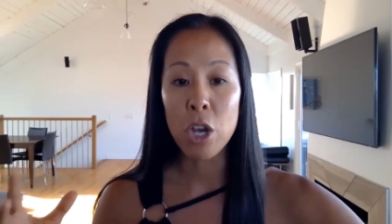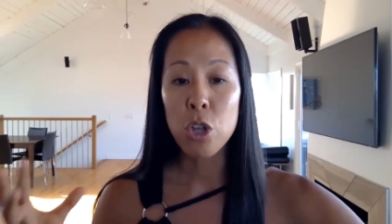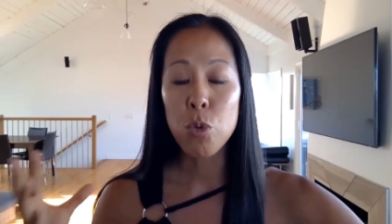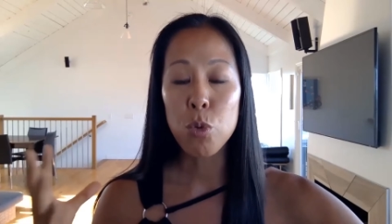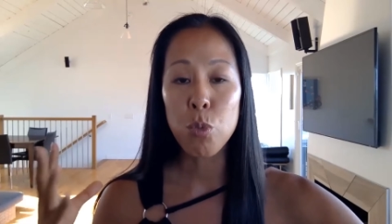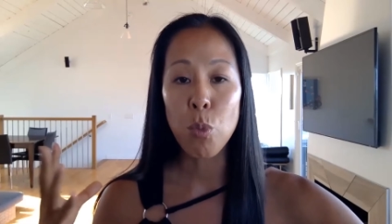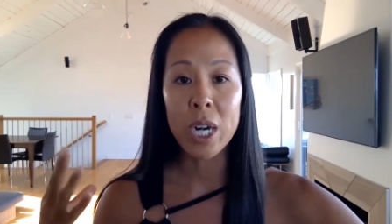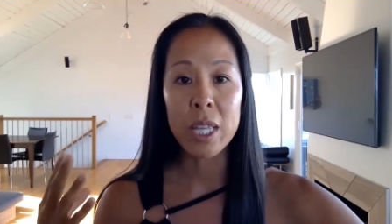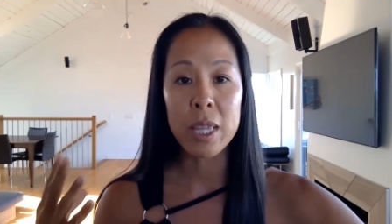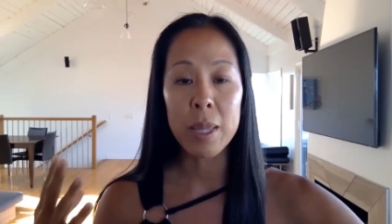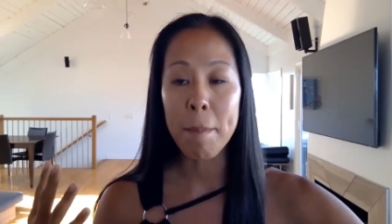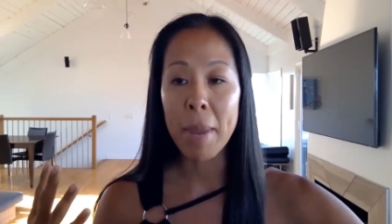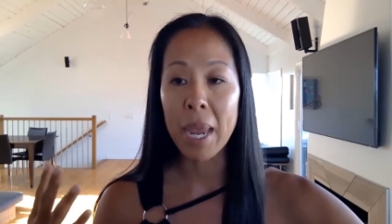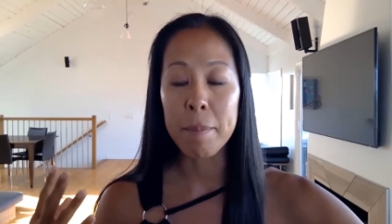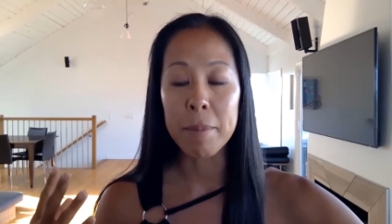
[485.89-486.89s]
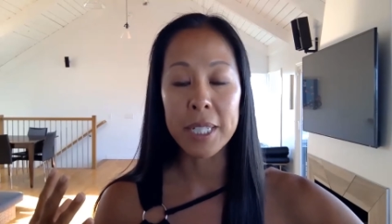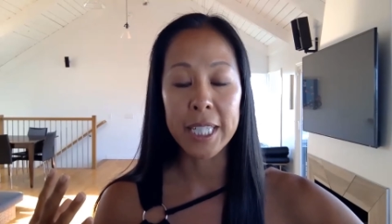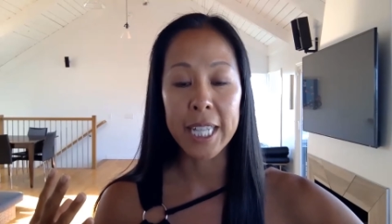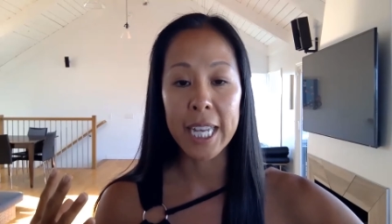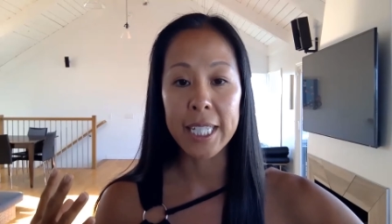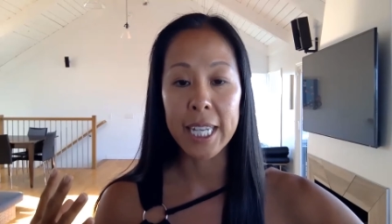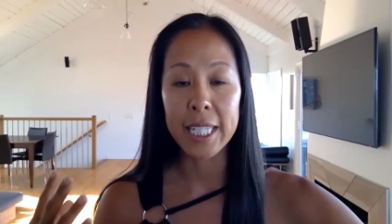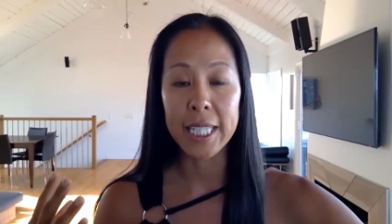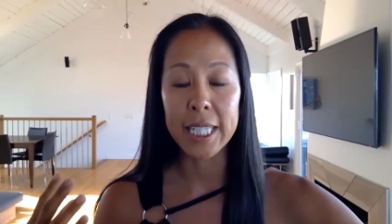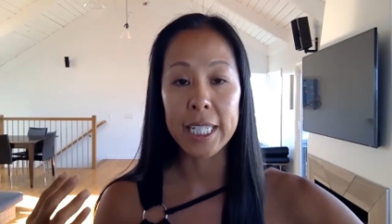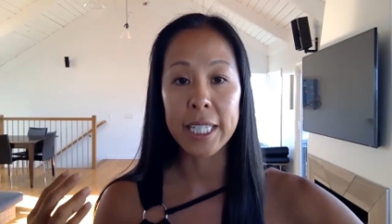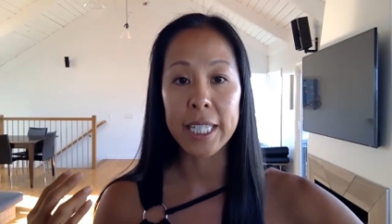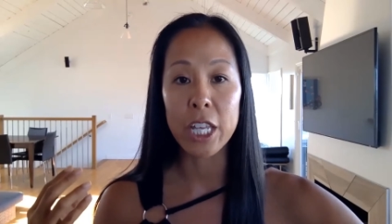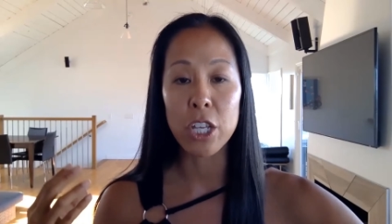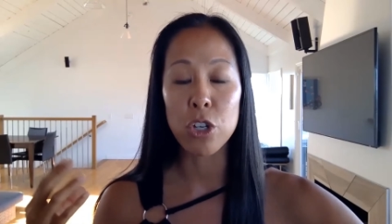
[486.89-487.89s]
One of the main mistakes I see
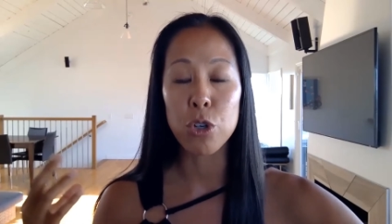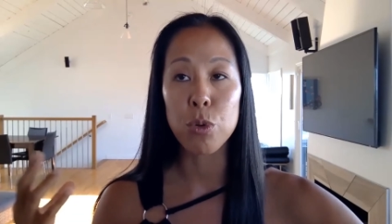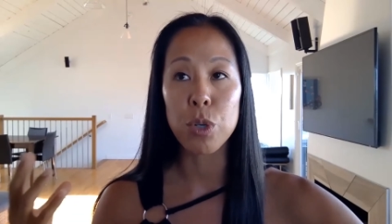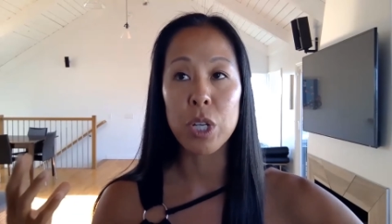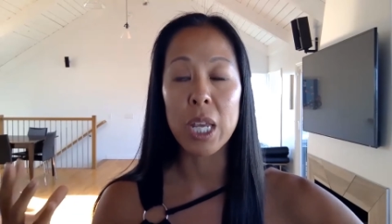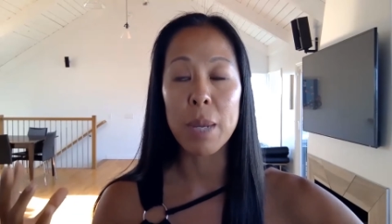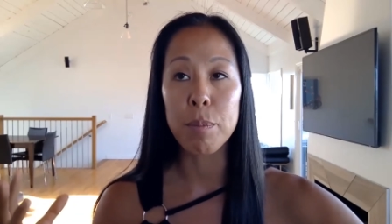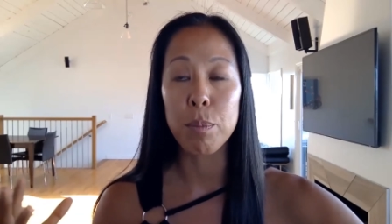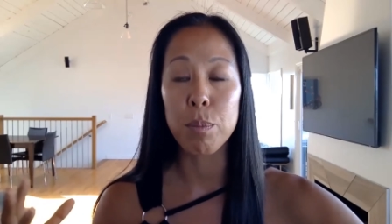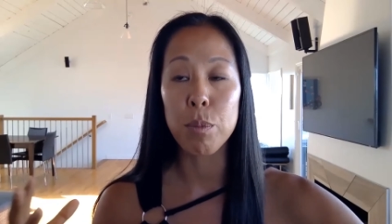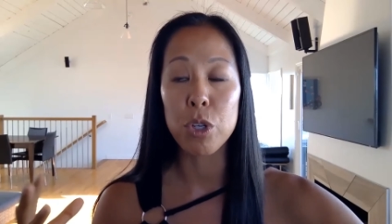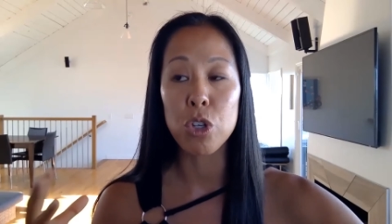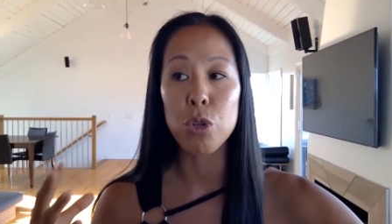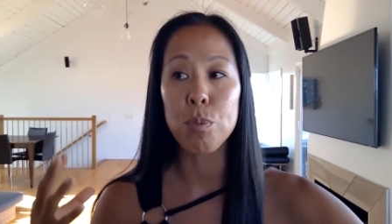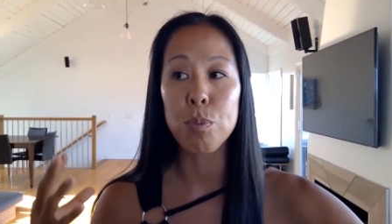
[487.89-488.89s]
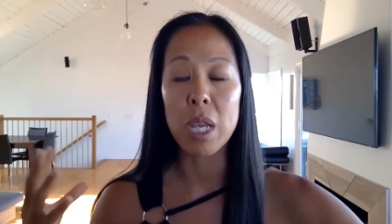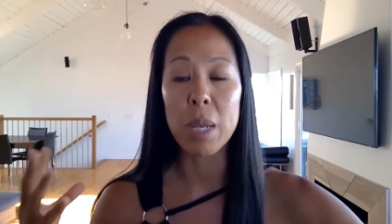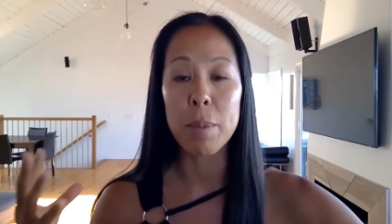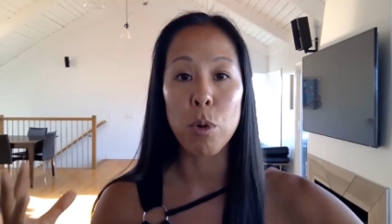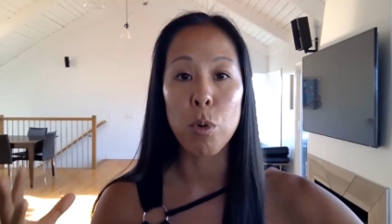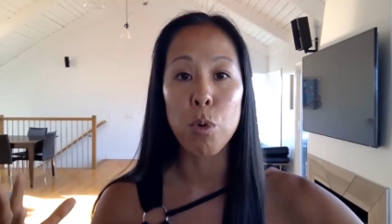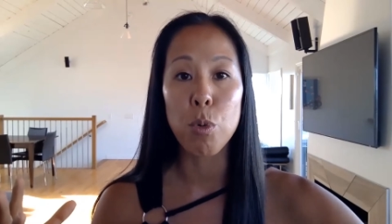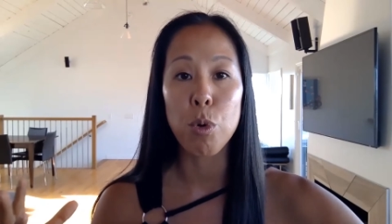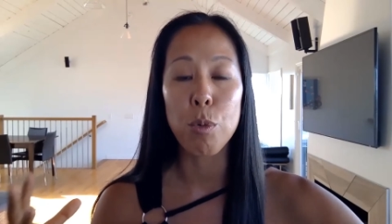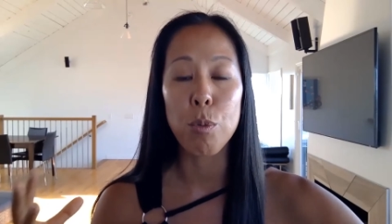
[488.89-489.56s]
is that people